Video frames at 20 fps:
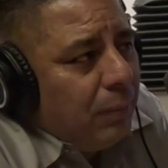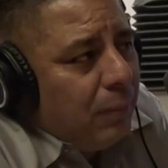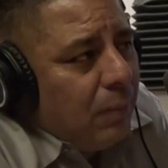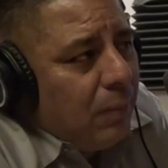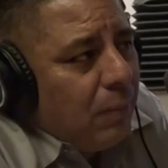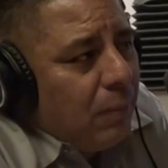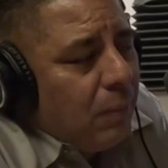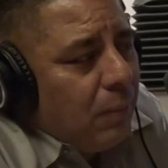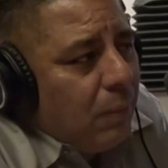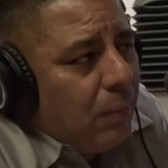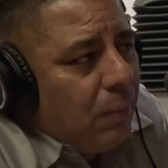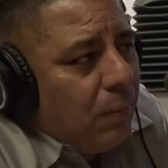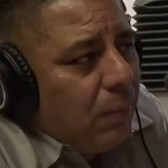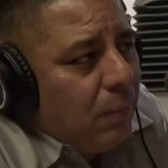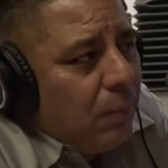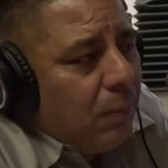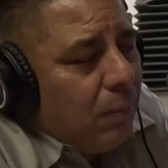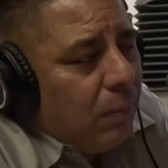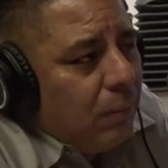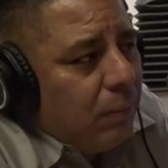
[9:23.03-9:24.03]

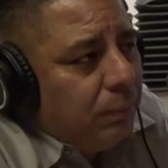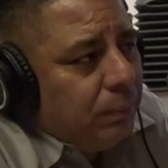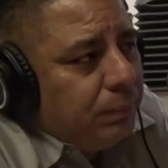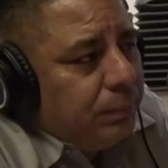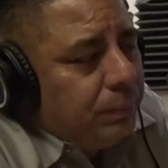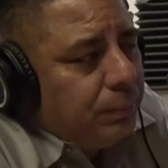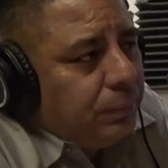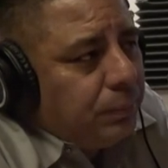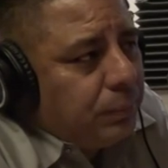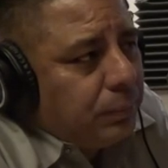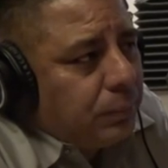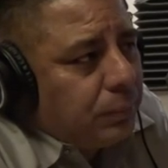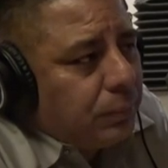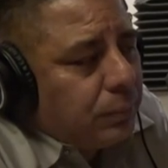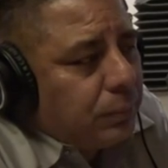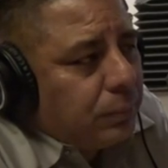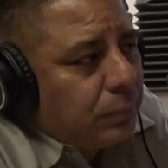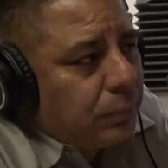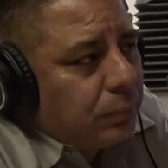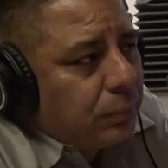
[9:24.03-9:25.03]

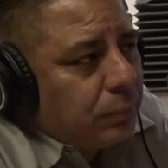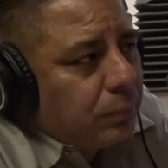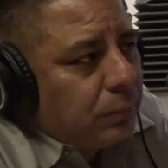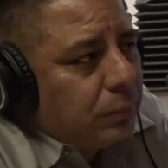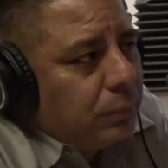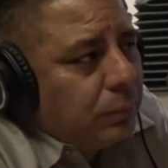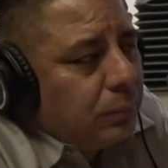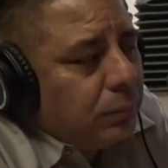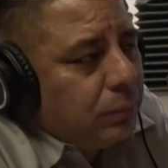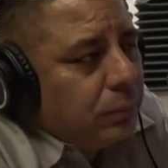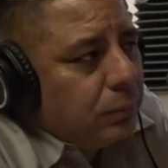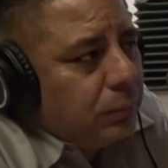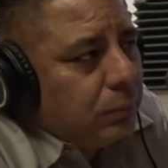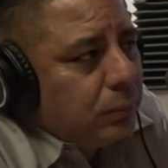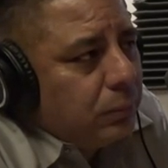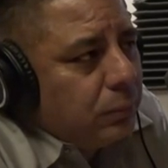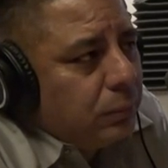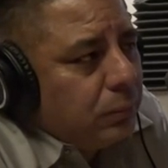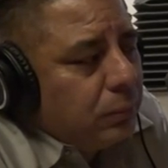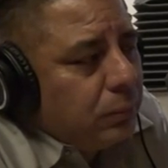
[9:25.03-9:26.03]

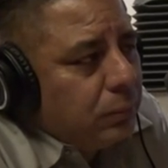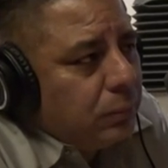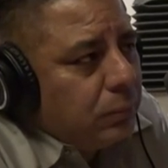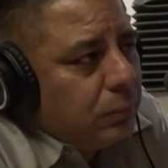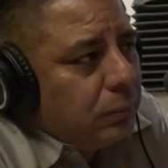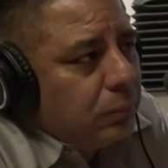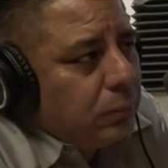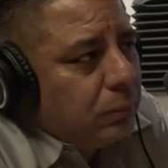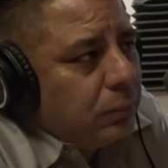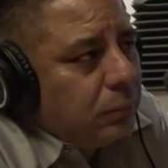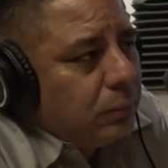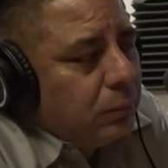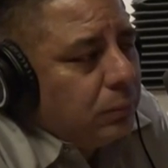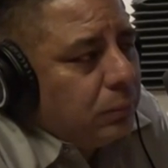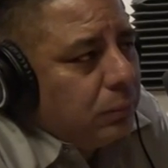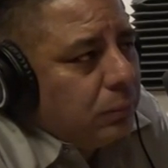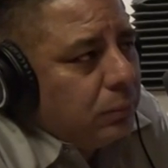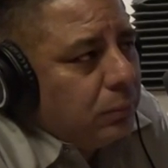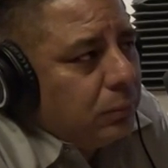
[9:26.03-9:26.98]
[no speech]